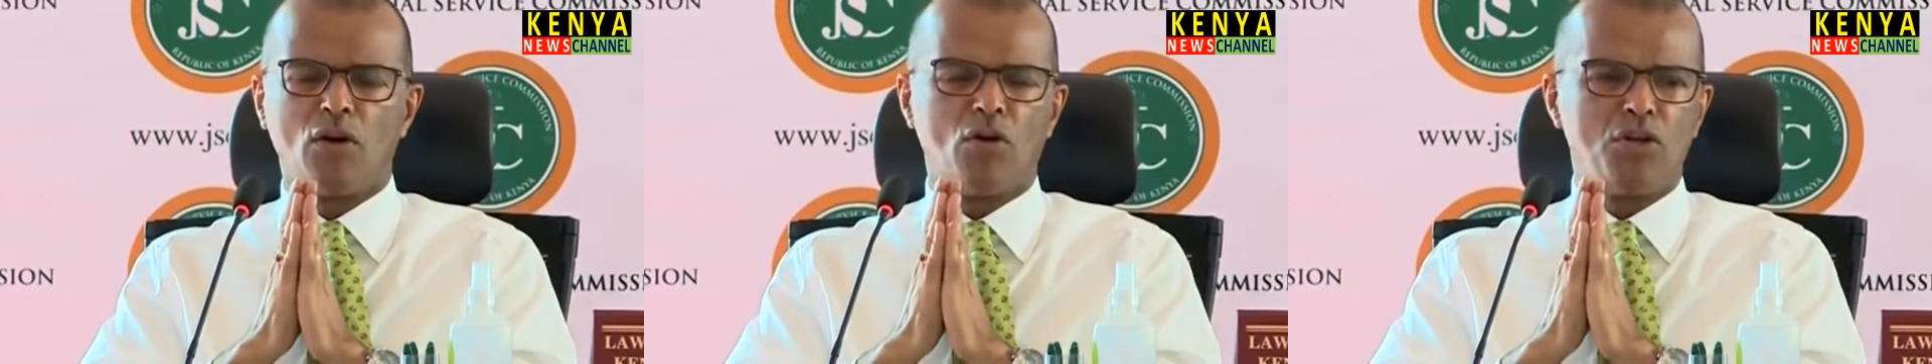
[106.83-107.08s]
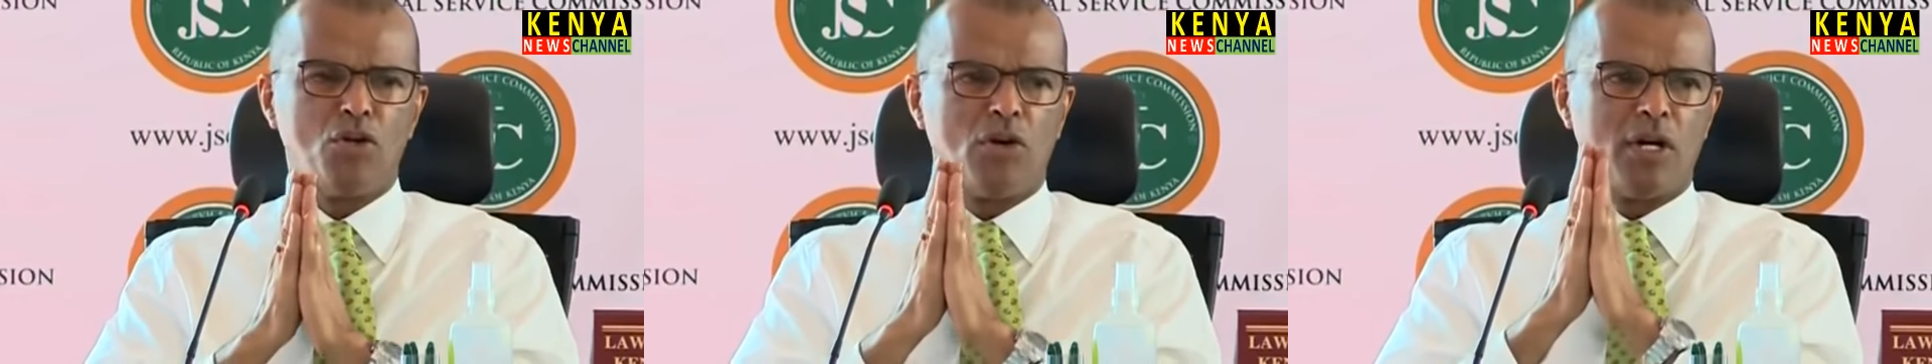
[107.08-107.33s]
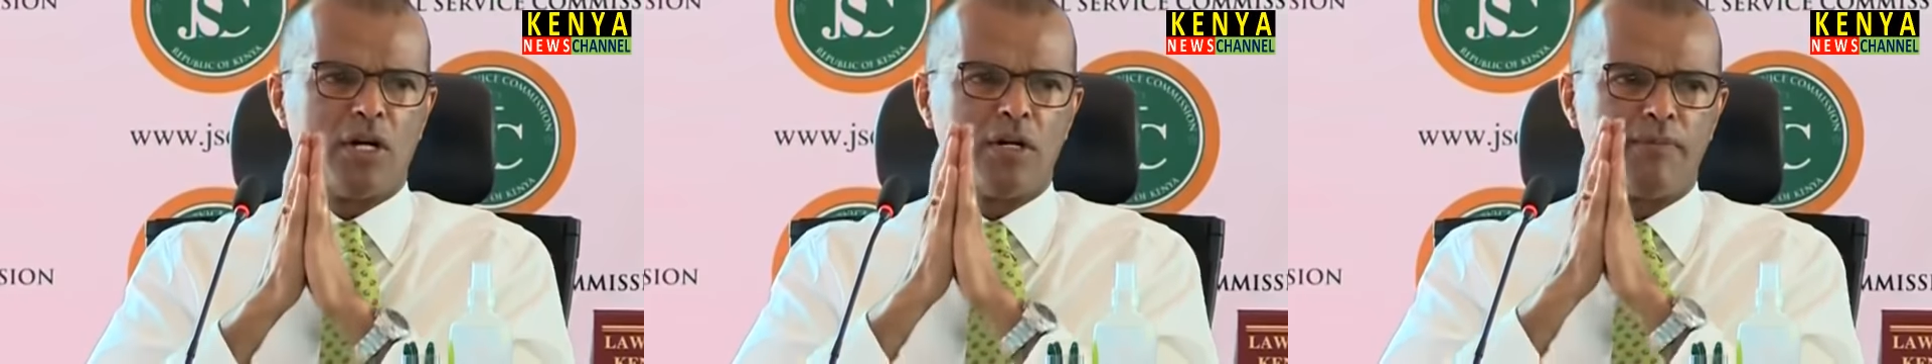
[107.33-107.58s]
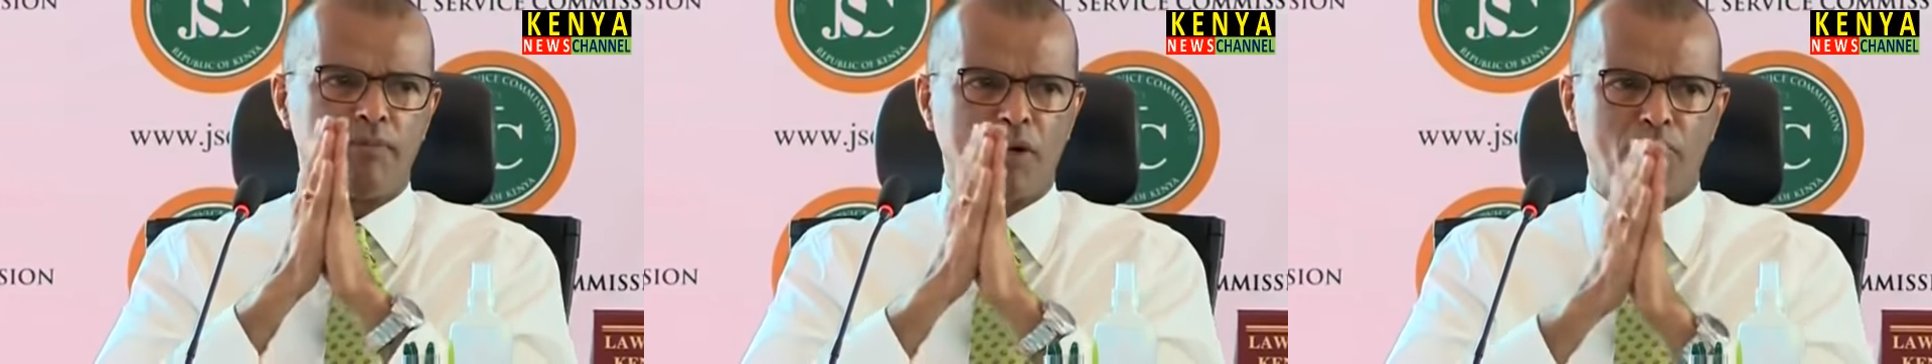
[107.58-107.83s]
on
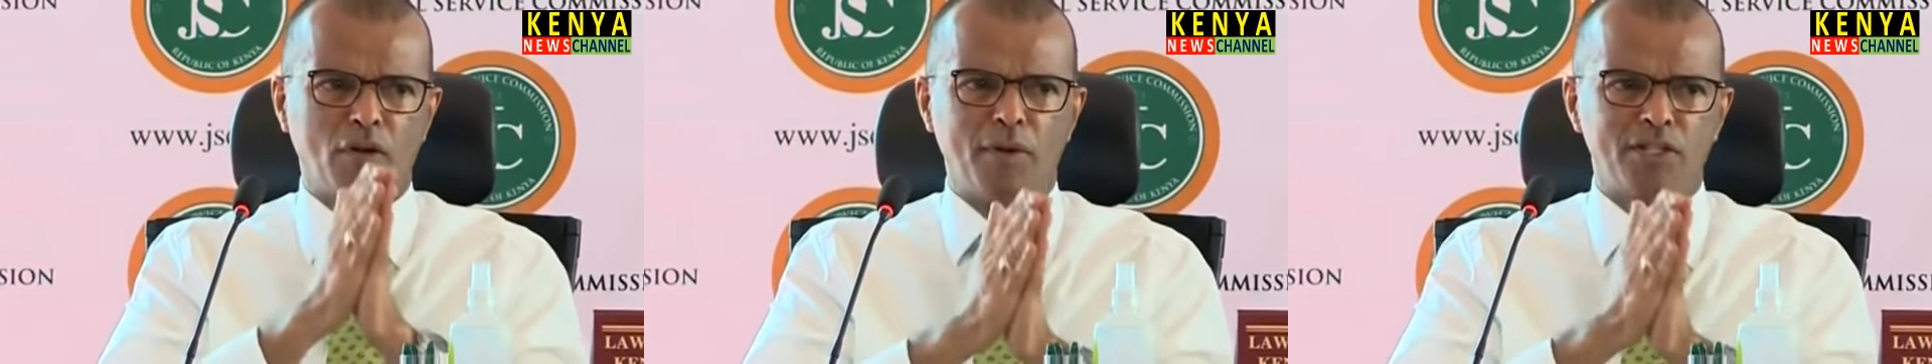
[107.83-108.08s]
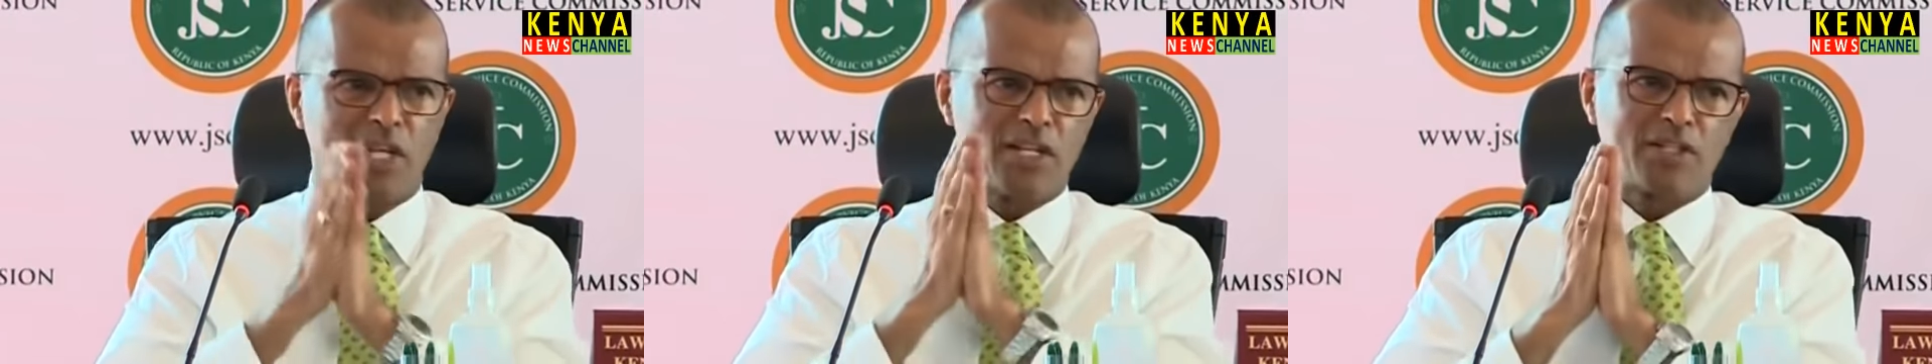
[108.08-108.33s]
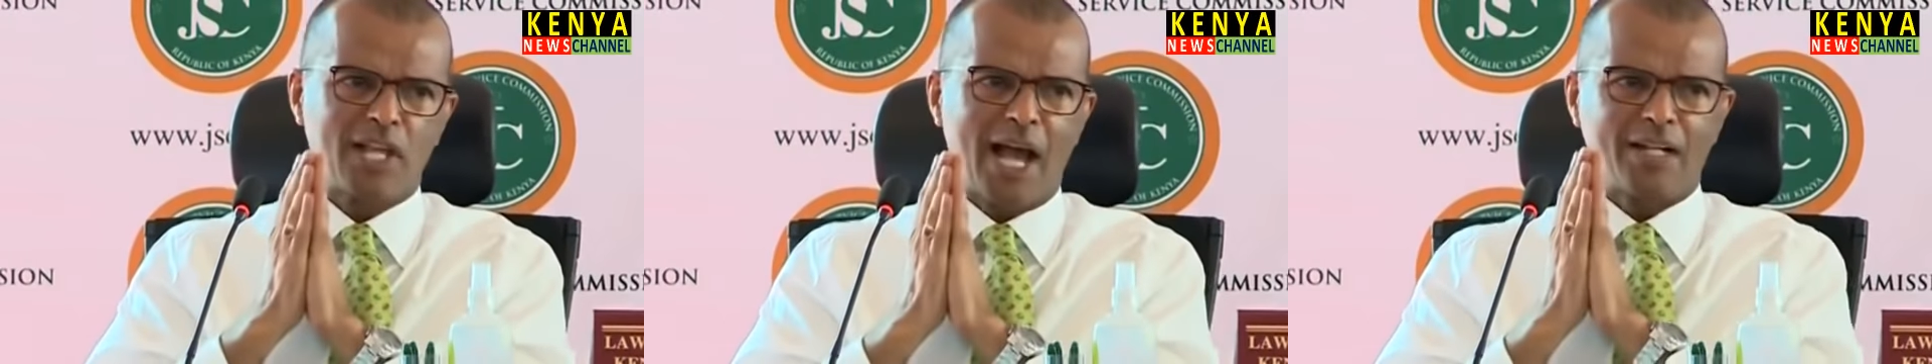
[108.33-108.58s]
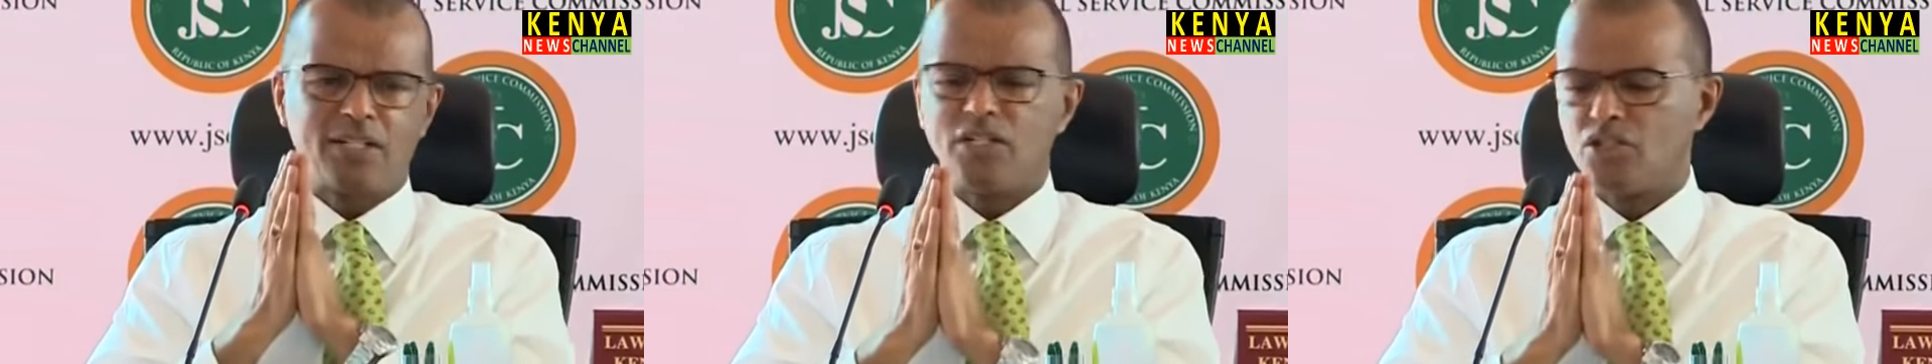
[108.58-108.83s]
your performance as
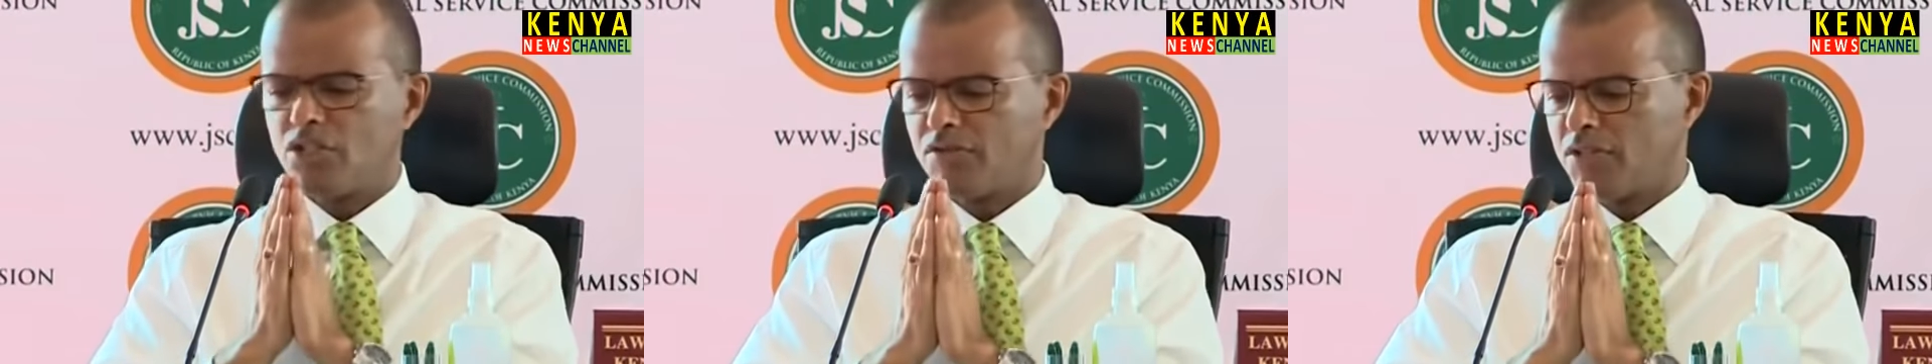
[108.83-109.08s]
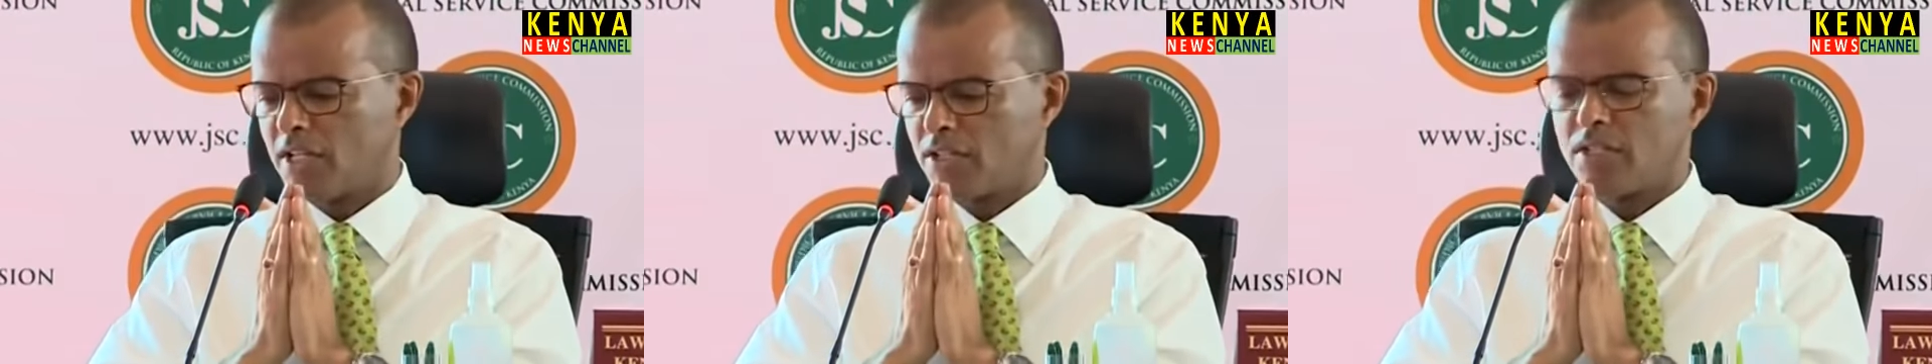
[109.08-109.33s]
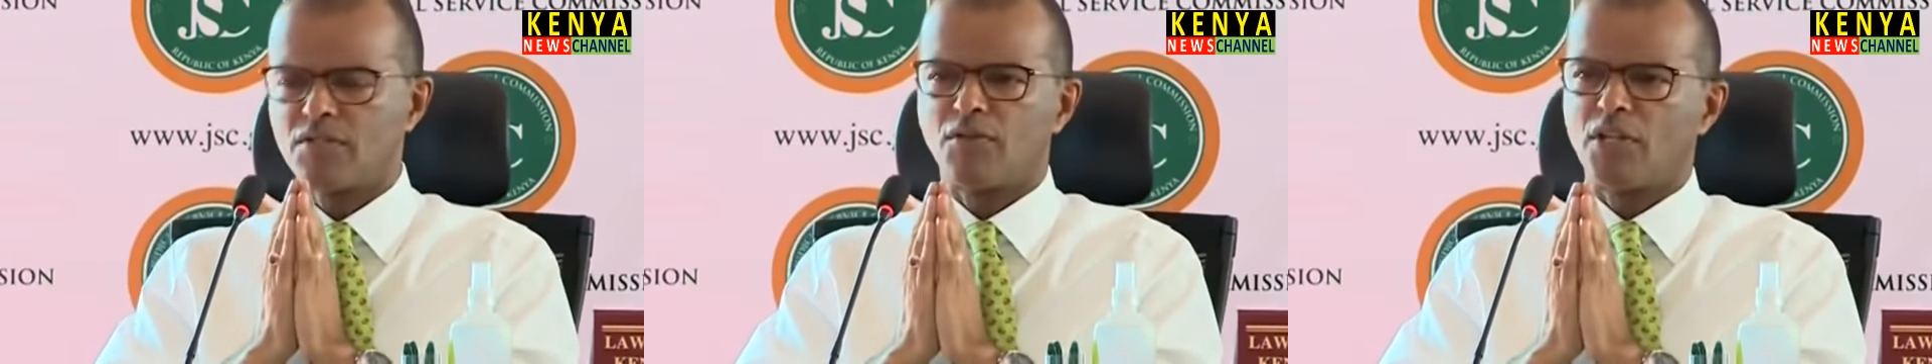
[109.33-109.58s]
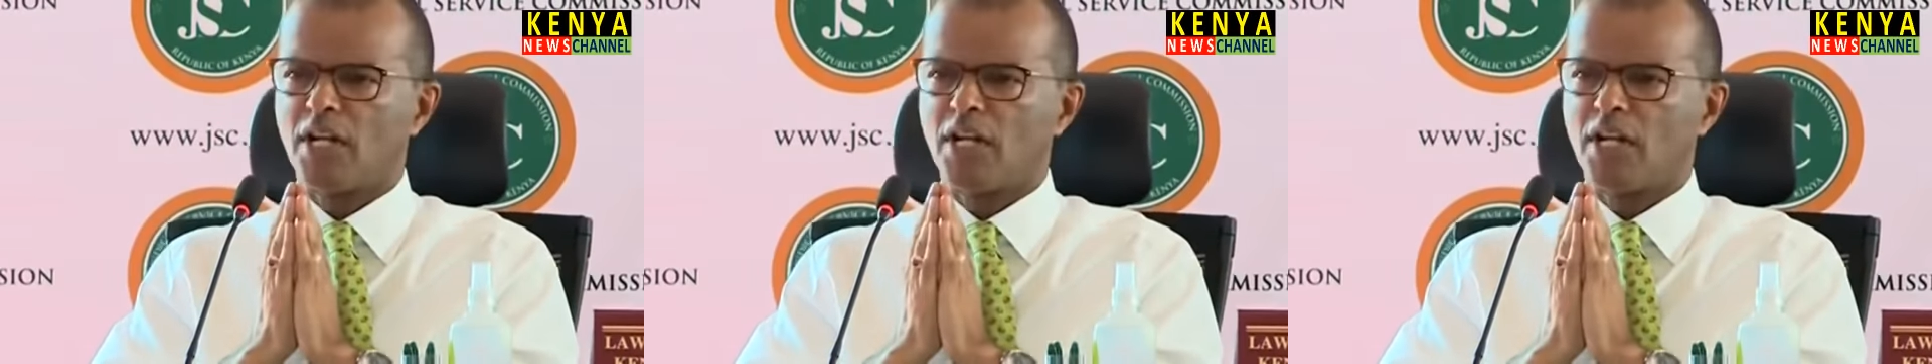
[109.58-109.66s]
acting Chief Justice.